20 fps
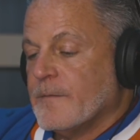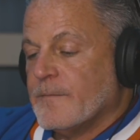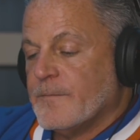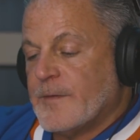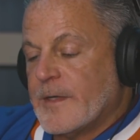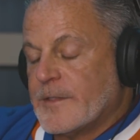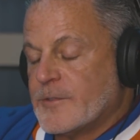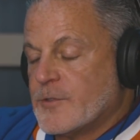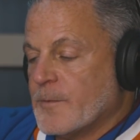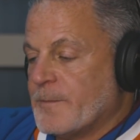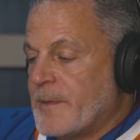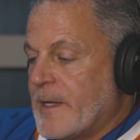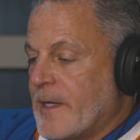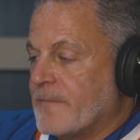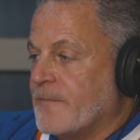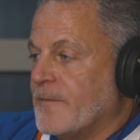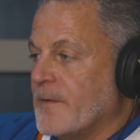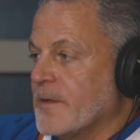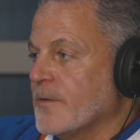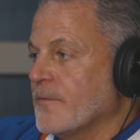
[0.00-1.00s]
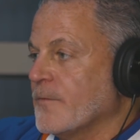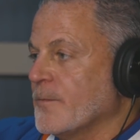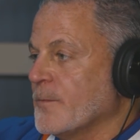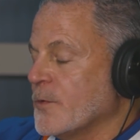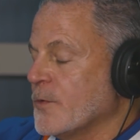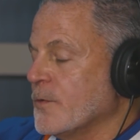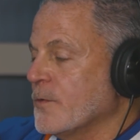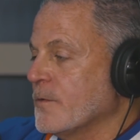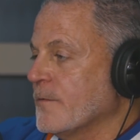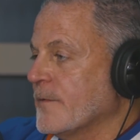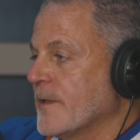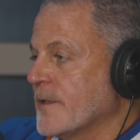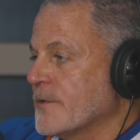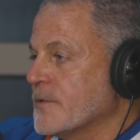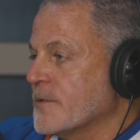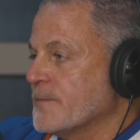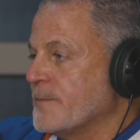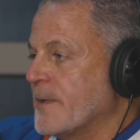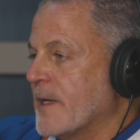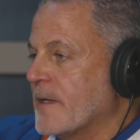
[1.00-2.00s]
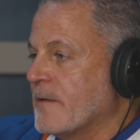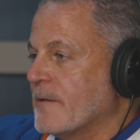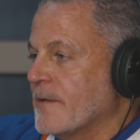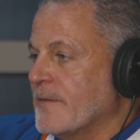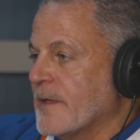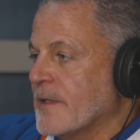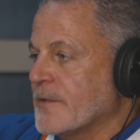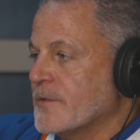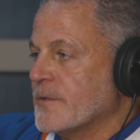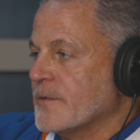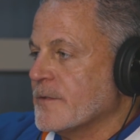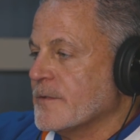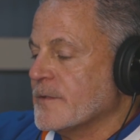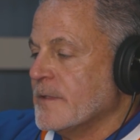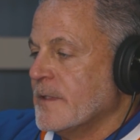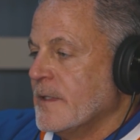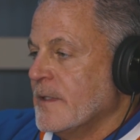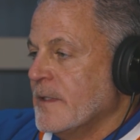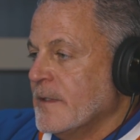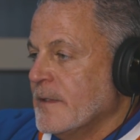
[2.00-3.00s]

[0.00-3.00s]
Venture-backed funding from Google Ventures, Battery Ventures.